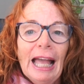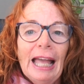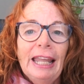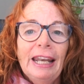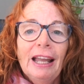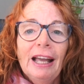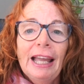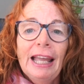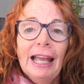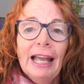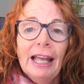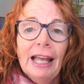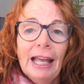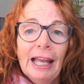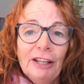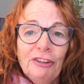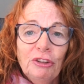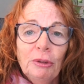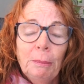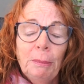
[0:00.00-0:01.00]
And I
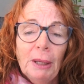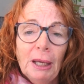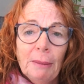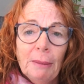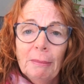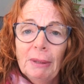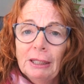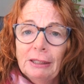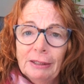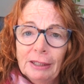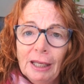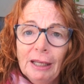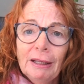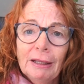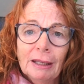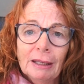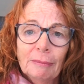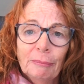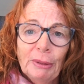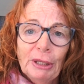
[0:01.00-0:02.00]
had to bite my
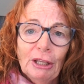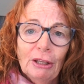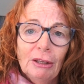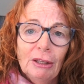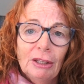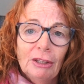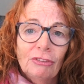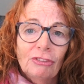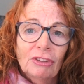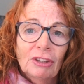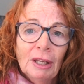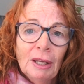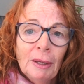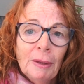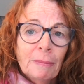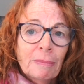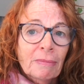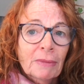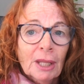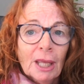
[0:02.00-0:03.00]
tongue because
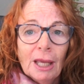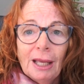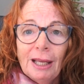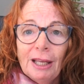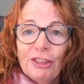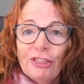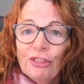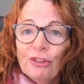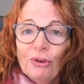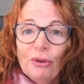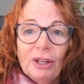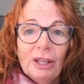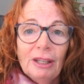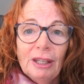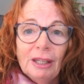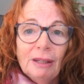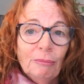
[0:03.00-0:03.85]
I thought,